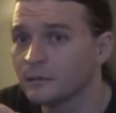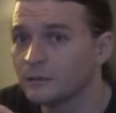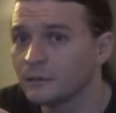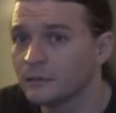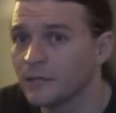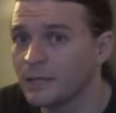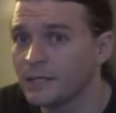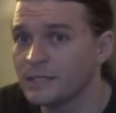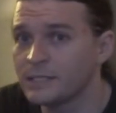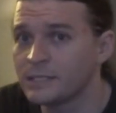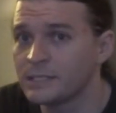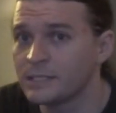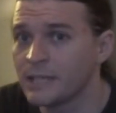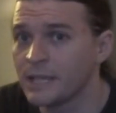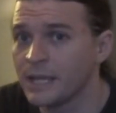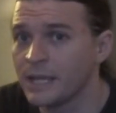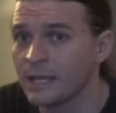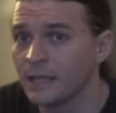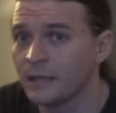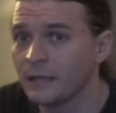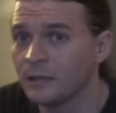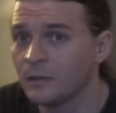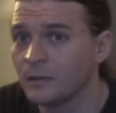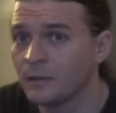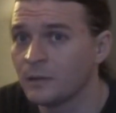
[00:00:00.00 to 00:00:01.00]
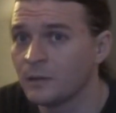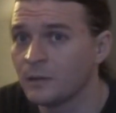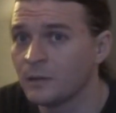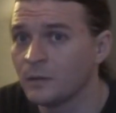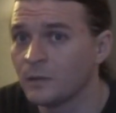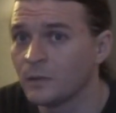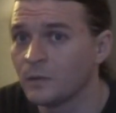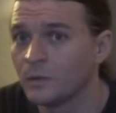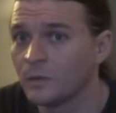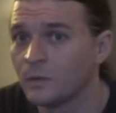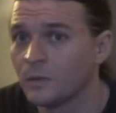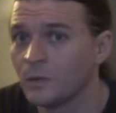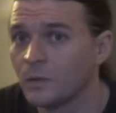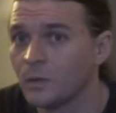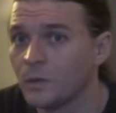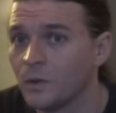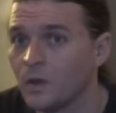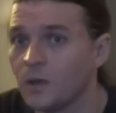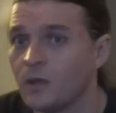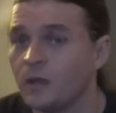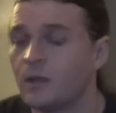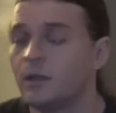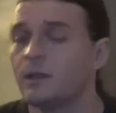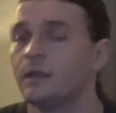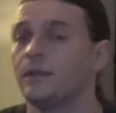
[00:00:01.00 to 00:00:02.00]
Let's say
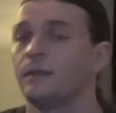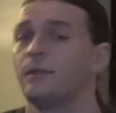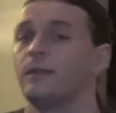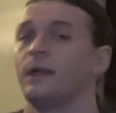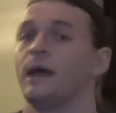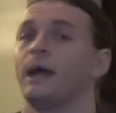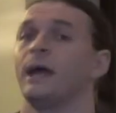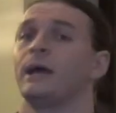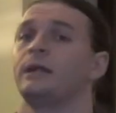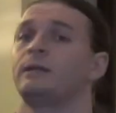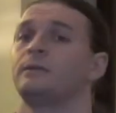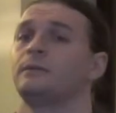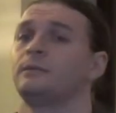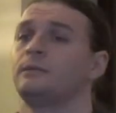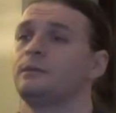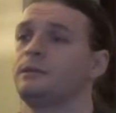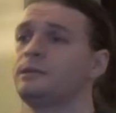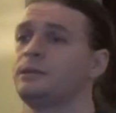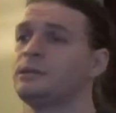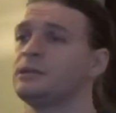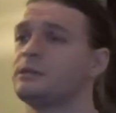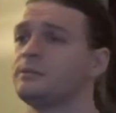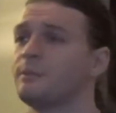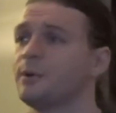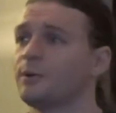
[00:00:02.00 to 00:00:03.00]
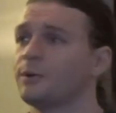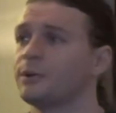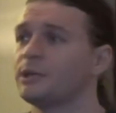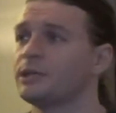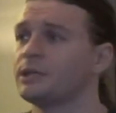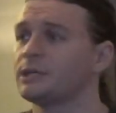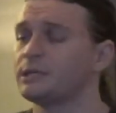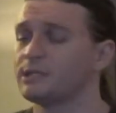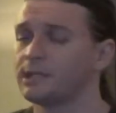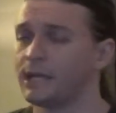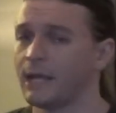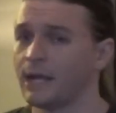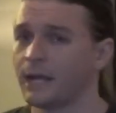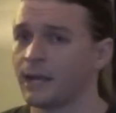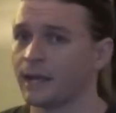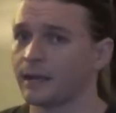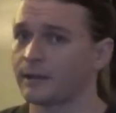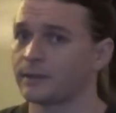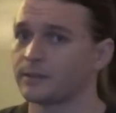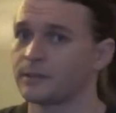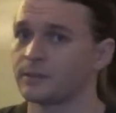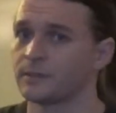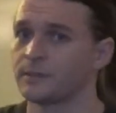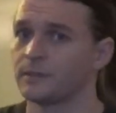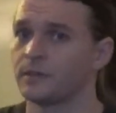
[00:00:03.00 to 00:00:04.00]
that the opponent
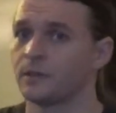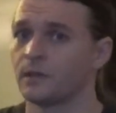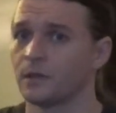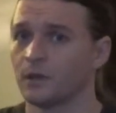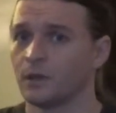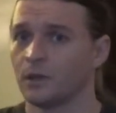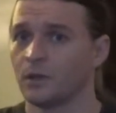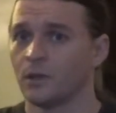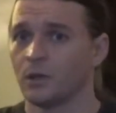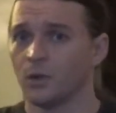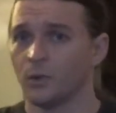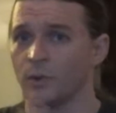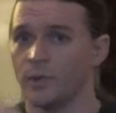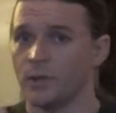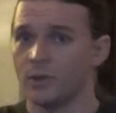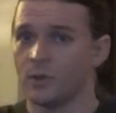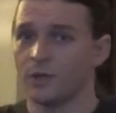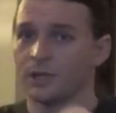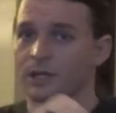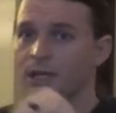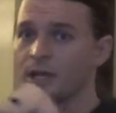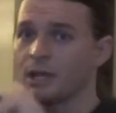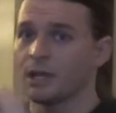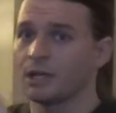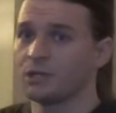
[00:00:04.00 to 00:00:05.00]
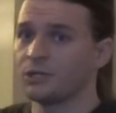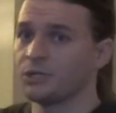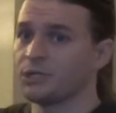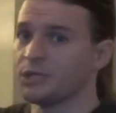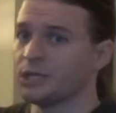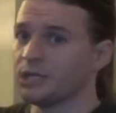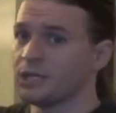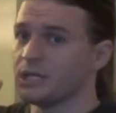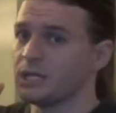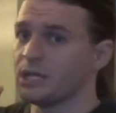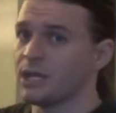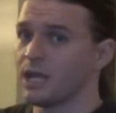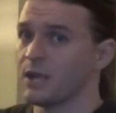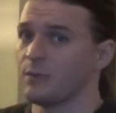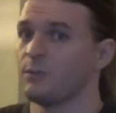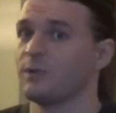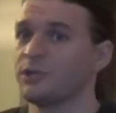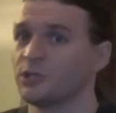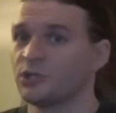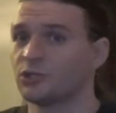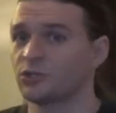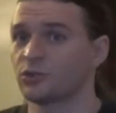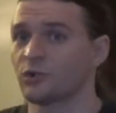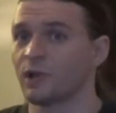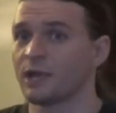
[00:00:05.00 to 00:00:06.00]
attacks, we ukenagashi, and we
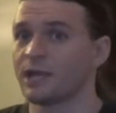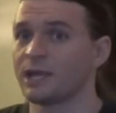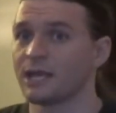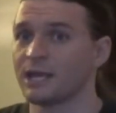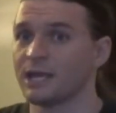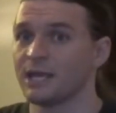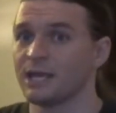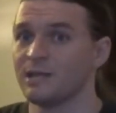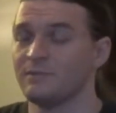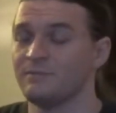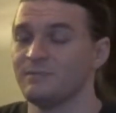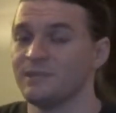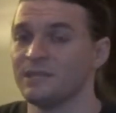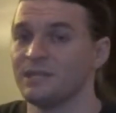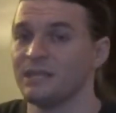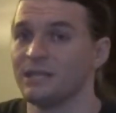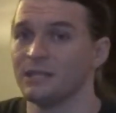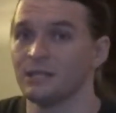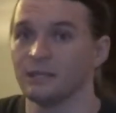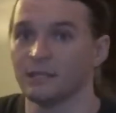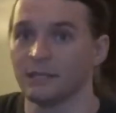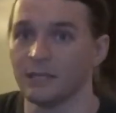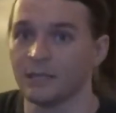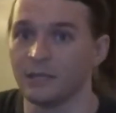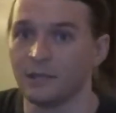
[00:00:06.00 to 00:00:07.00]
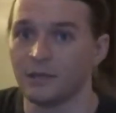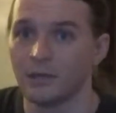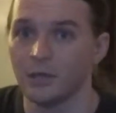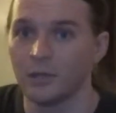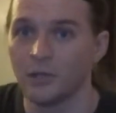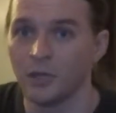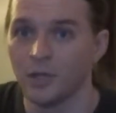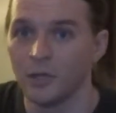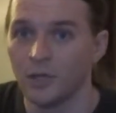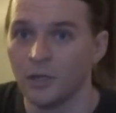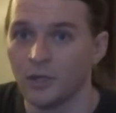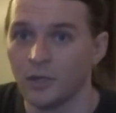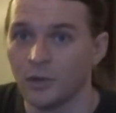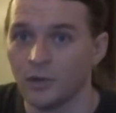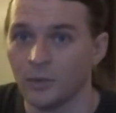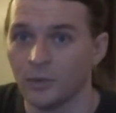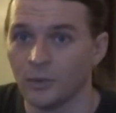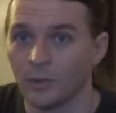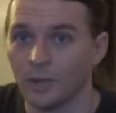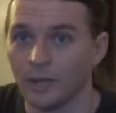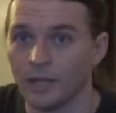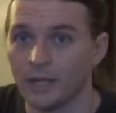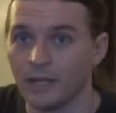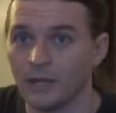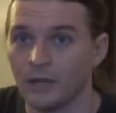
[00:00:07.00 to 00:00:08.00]
strike immediately,
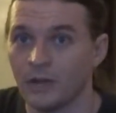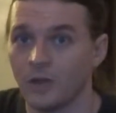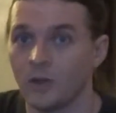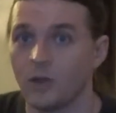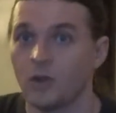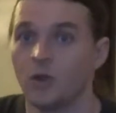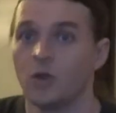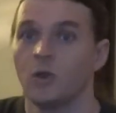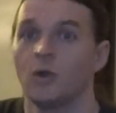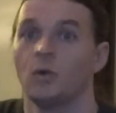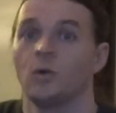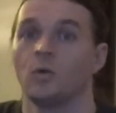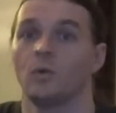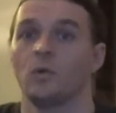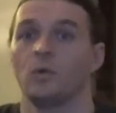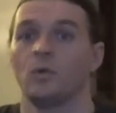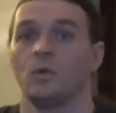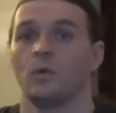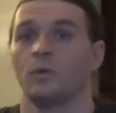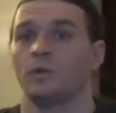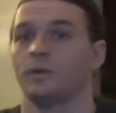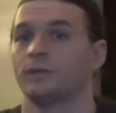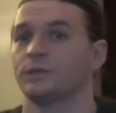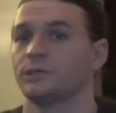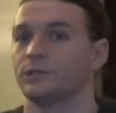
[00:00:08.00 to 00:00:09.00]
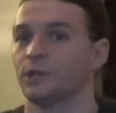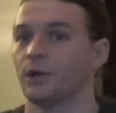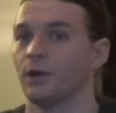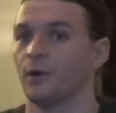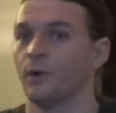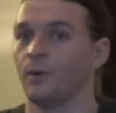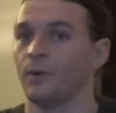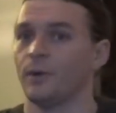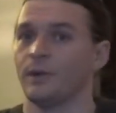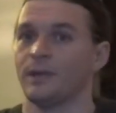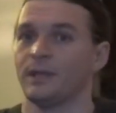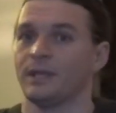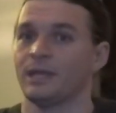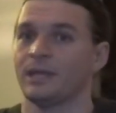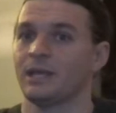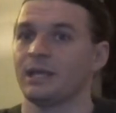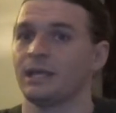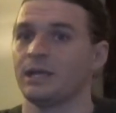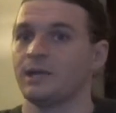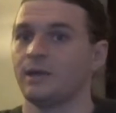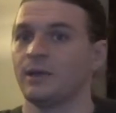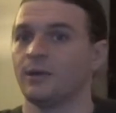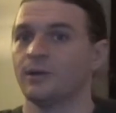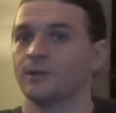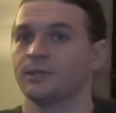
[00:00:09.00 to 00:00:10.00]
right? So,
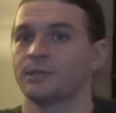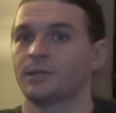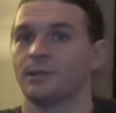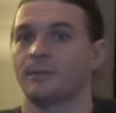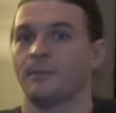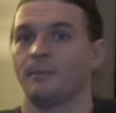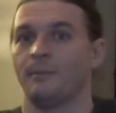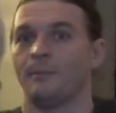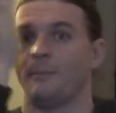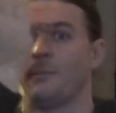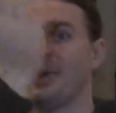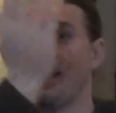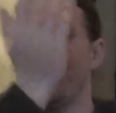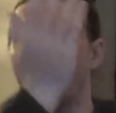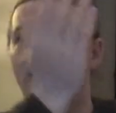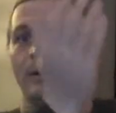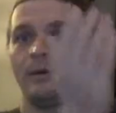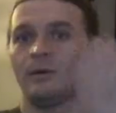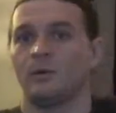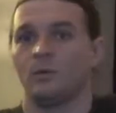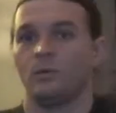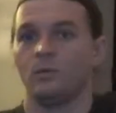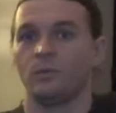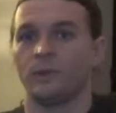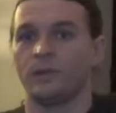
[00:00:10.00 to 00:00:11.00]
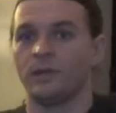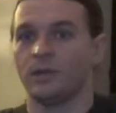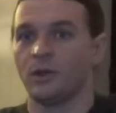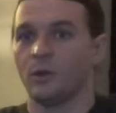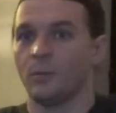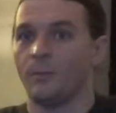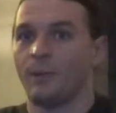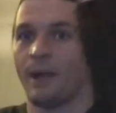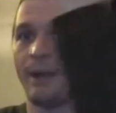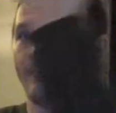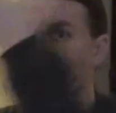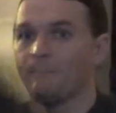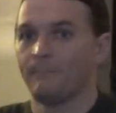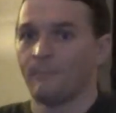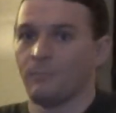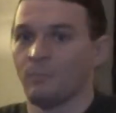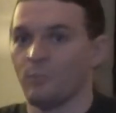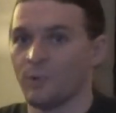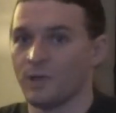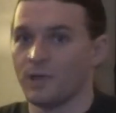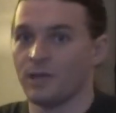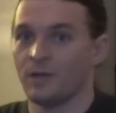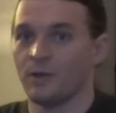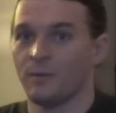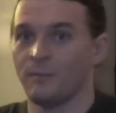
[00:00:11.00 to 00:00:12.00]
he goes, ba, we go ba,
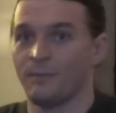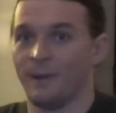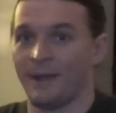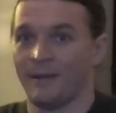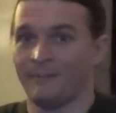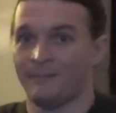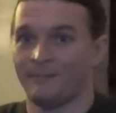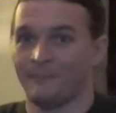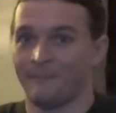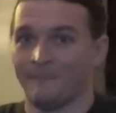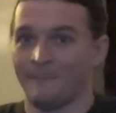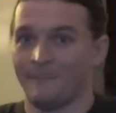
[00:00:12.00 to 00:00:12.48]
we go ba.